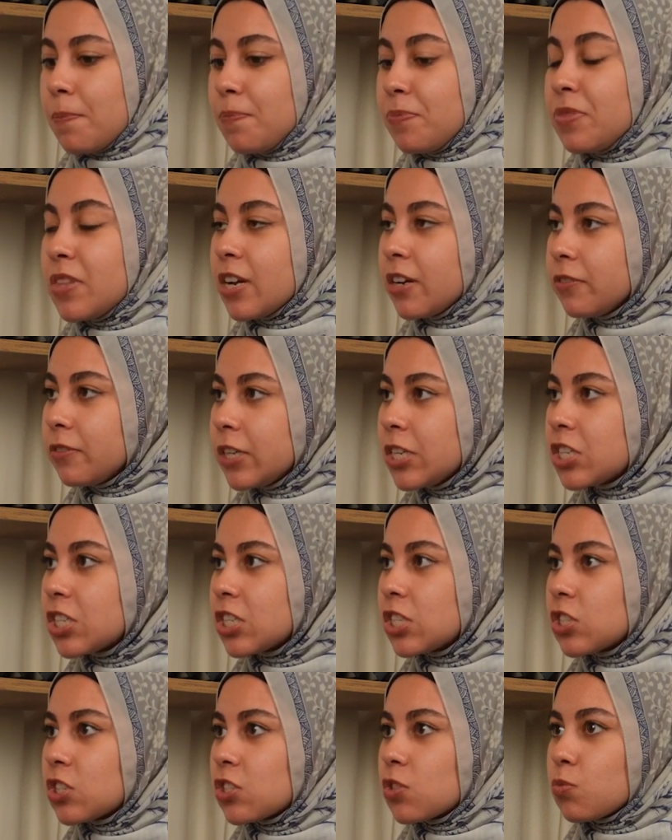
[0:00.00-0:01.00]

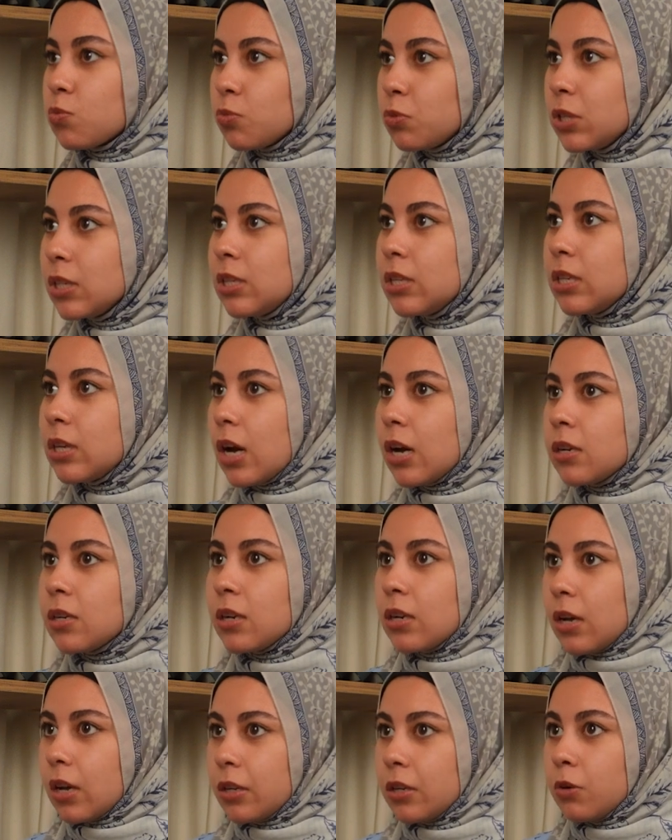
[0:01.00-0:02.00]
narrations just really
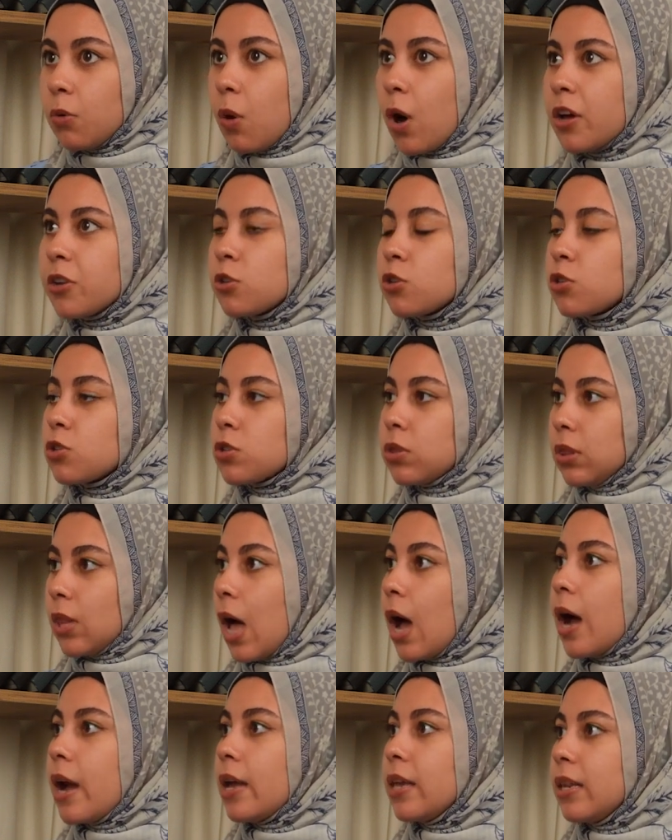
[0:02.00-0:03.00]

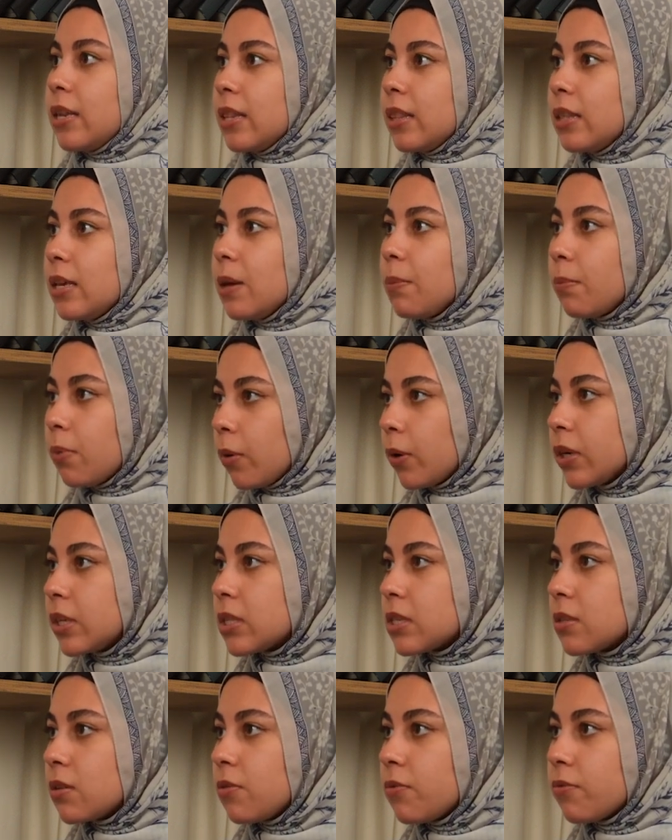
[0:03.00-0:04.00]
underline the
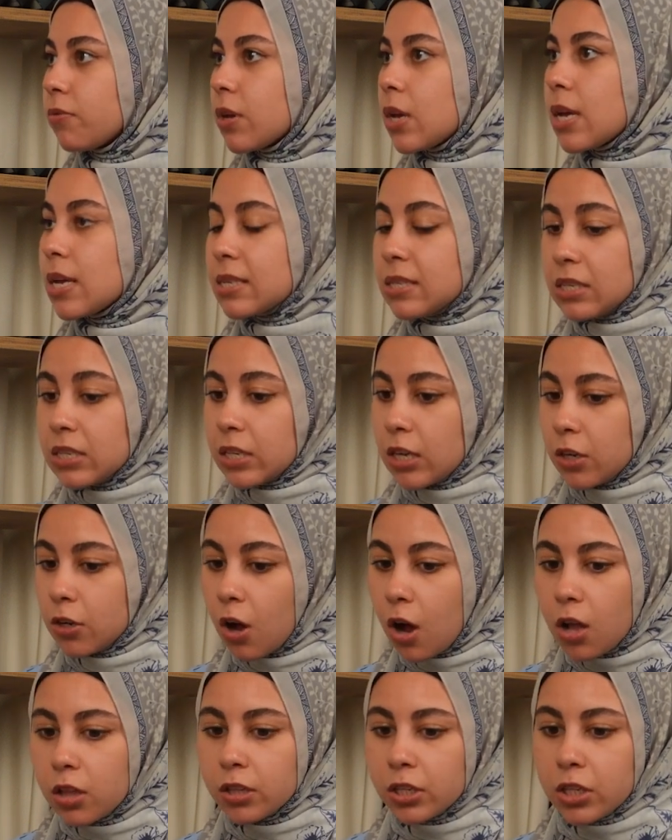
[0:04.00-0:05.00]
importance of seeking
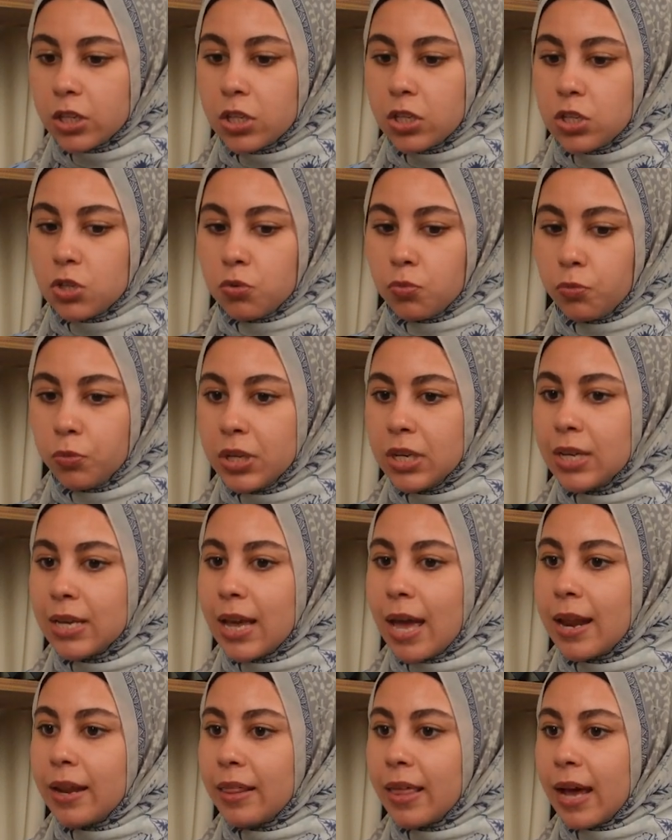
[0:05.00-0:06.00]
knowledge, reading,
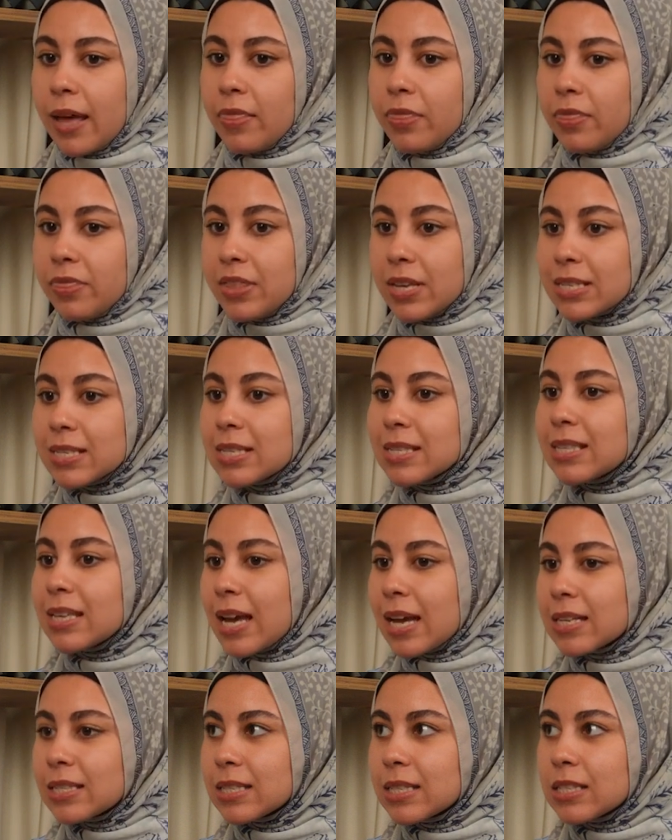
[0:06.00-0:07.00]
and that this is the
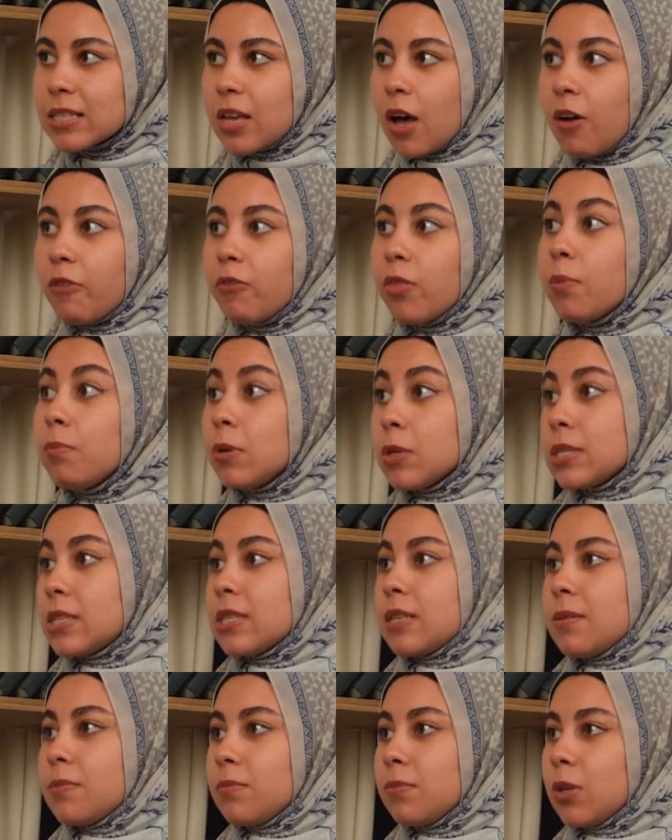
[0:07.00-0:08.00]
essence of the
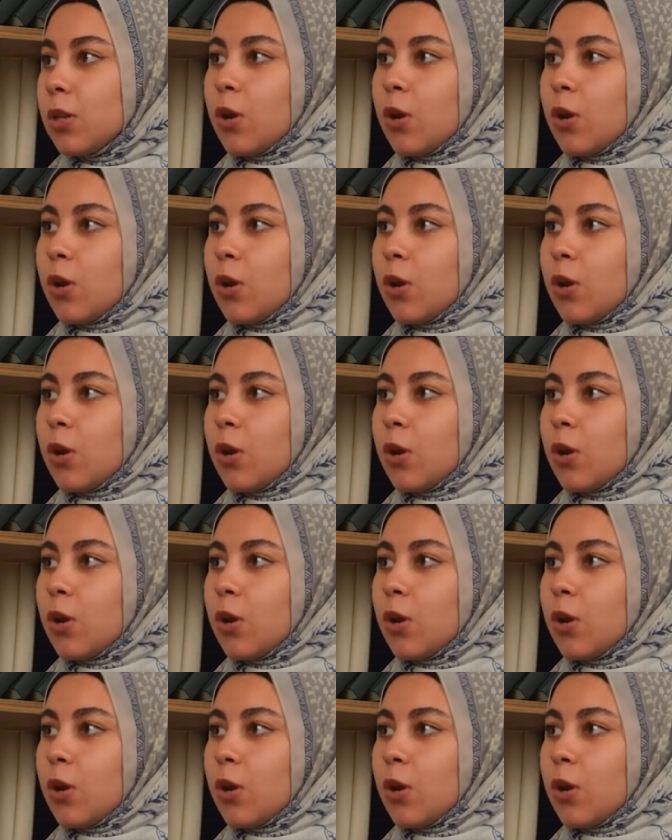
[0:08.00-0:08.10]
Muslim.